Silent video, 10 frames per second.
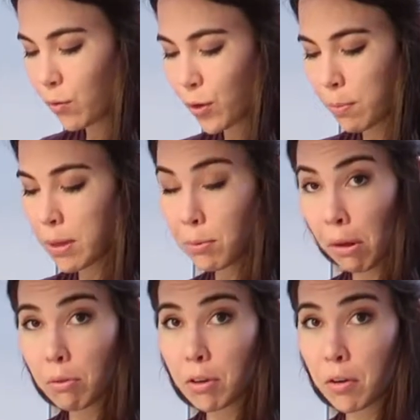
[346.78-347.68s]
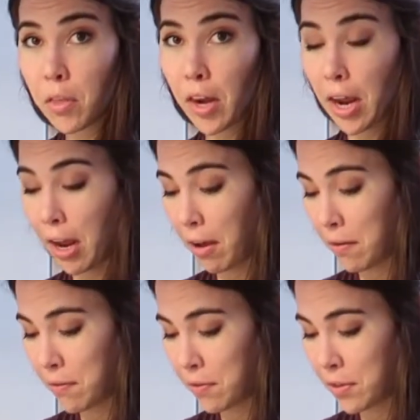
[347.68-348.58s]
for the people out there that
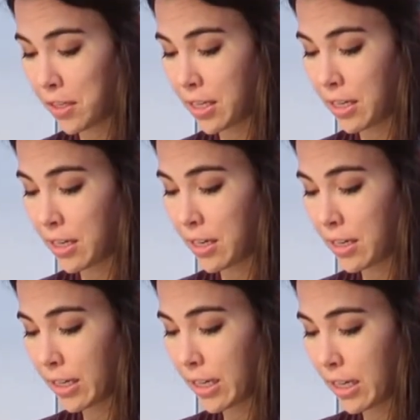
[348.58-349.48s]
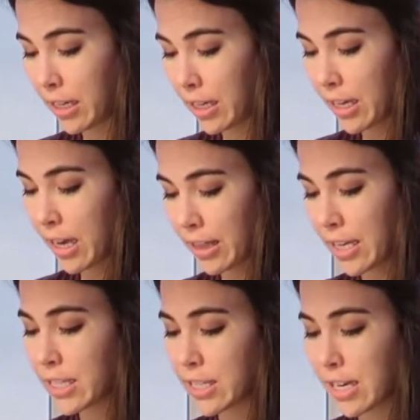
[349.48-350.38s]
have I
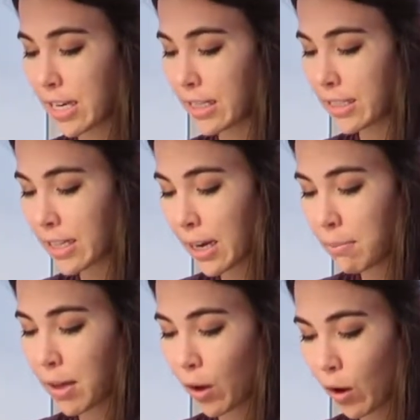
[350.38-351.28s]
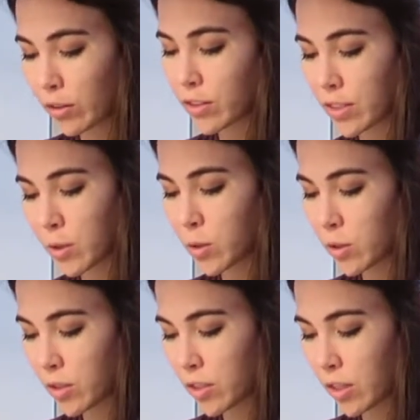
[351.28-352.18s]
think it's an enzyme that causes
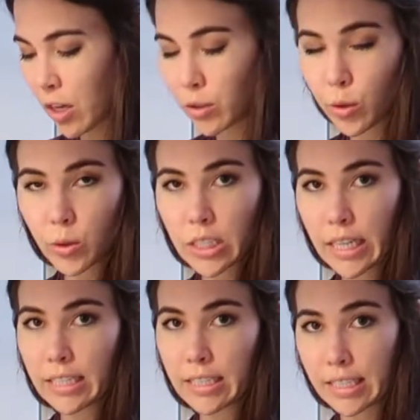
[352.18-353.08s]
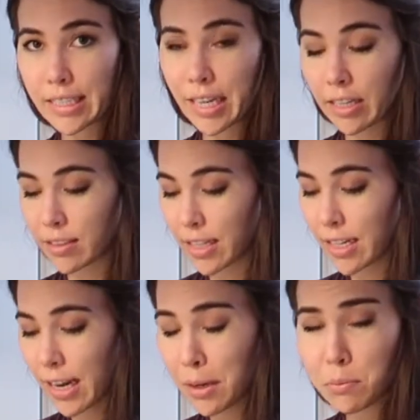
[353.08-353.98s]
cilantro to taste
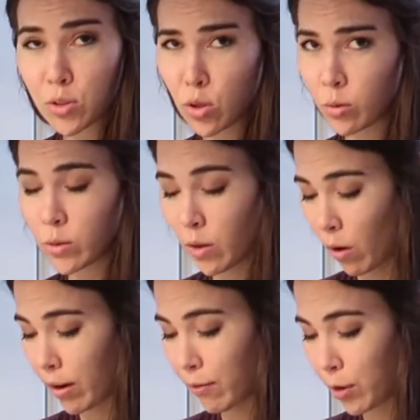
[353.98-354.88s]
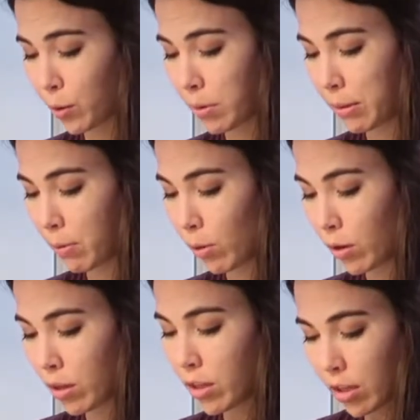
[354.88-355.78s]
disgusting, I am so sorry for you people.
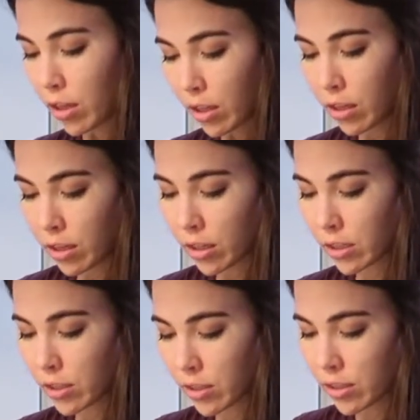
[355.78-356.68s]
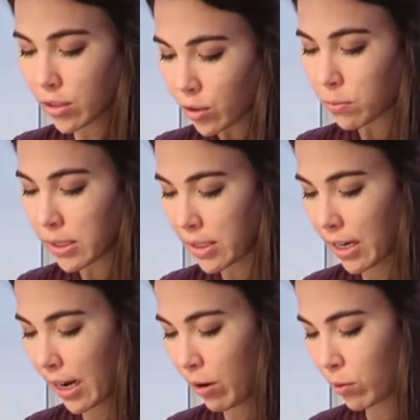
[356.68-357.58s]
You're
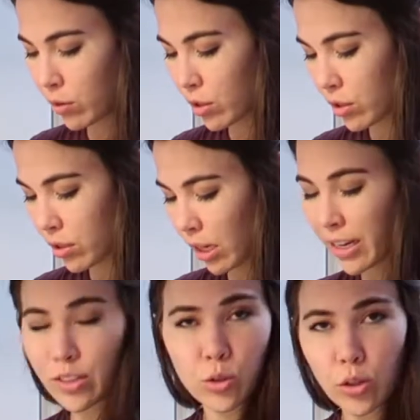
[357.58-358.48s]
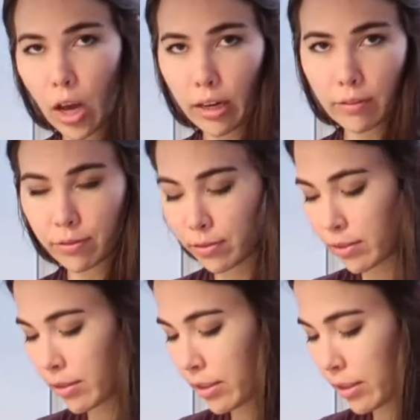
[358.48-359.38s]
missing out. I guess you're not if
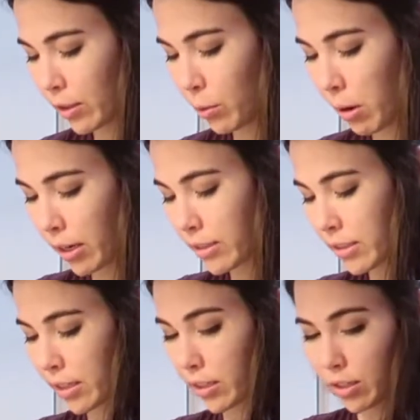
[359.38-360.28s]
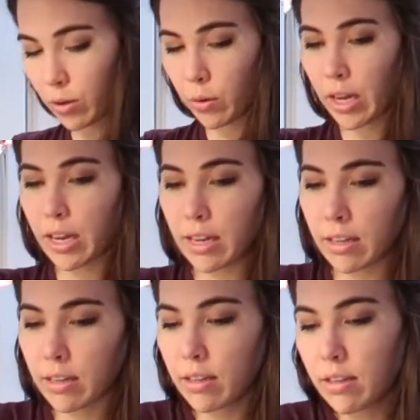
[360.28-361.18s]
your body's telling you, hey,
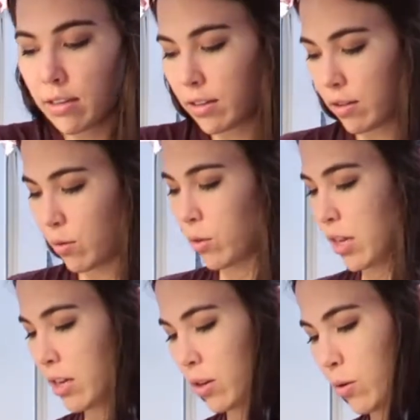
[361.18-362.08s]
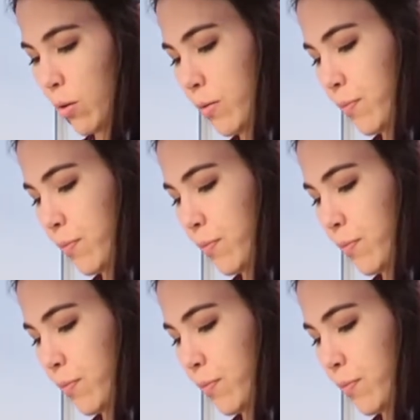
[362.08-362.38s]
no thank you.